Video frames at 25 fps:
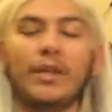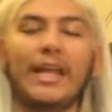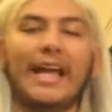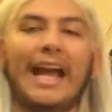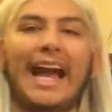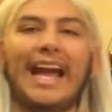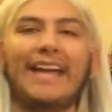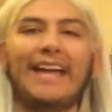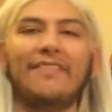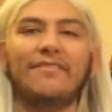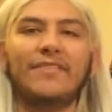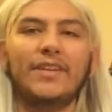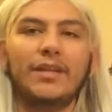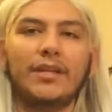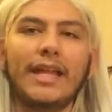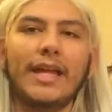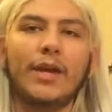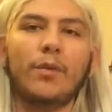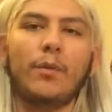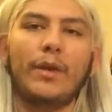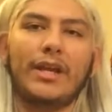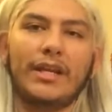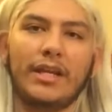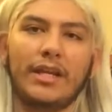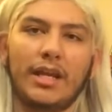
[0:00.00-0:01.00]
Like I feel
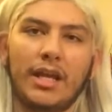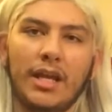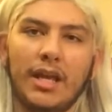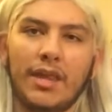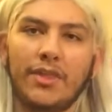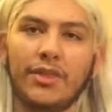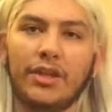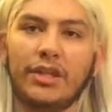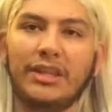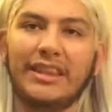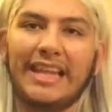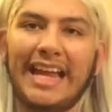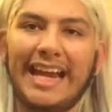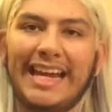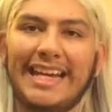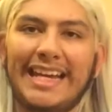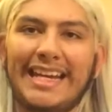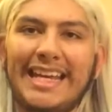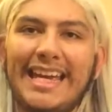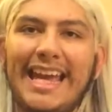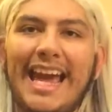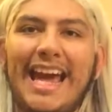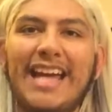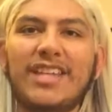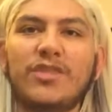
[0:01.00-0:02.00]
like when the
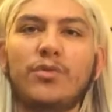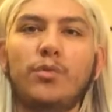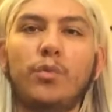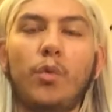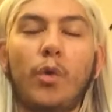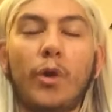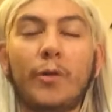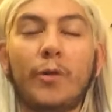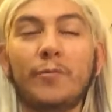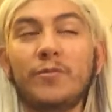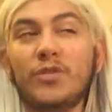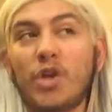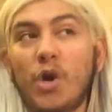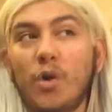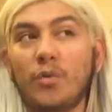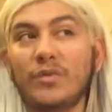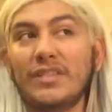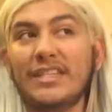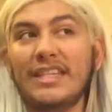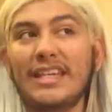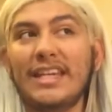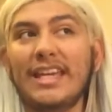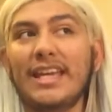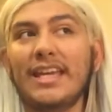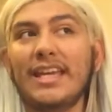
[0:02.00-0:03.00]
lighting has warm
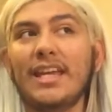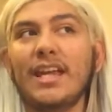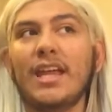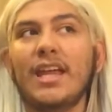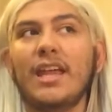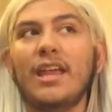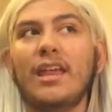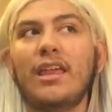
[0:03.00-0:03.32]
tones in it,